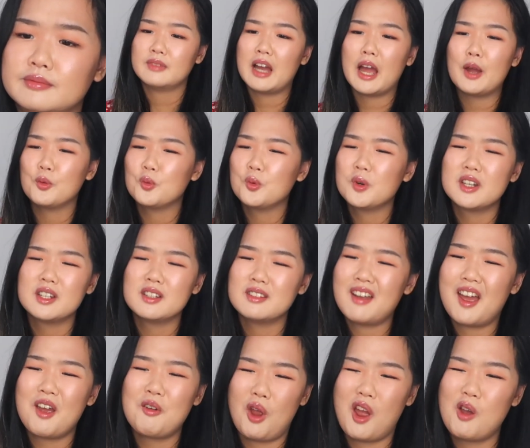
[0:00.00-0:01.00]
I wouldn't.
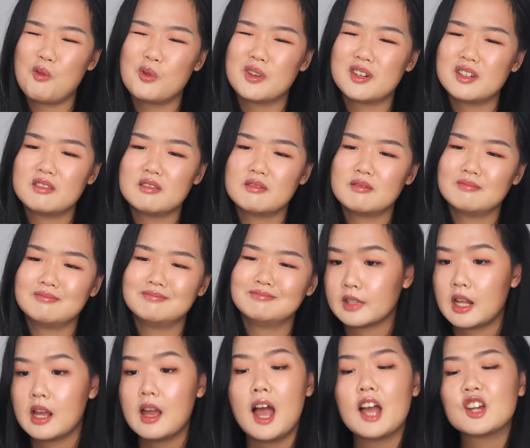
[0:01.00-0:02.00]
I wouldn't.
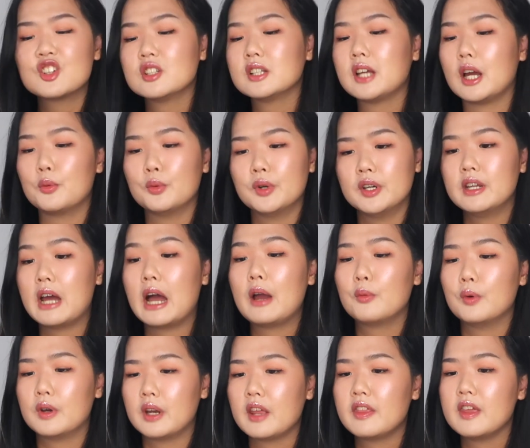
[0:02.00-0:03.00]
Actually, I
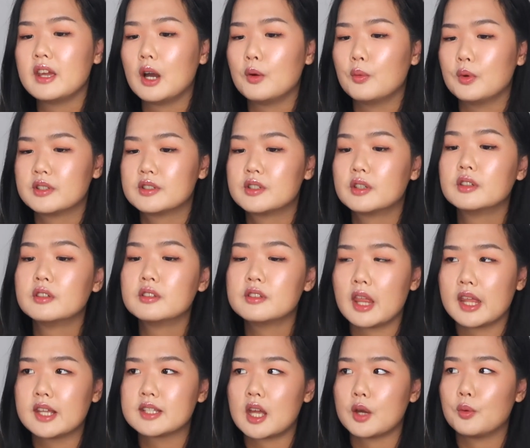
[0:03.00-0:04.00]
would. I think I would. Certain
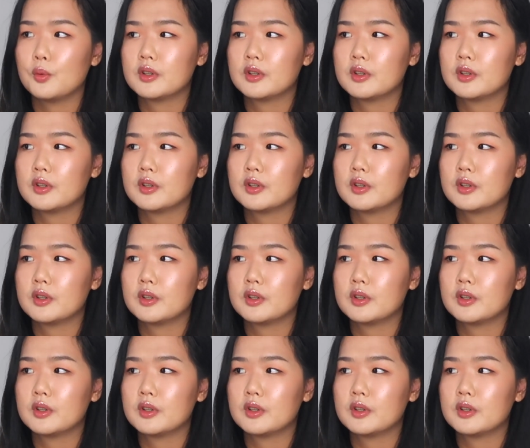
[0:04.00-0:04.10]
things I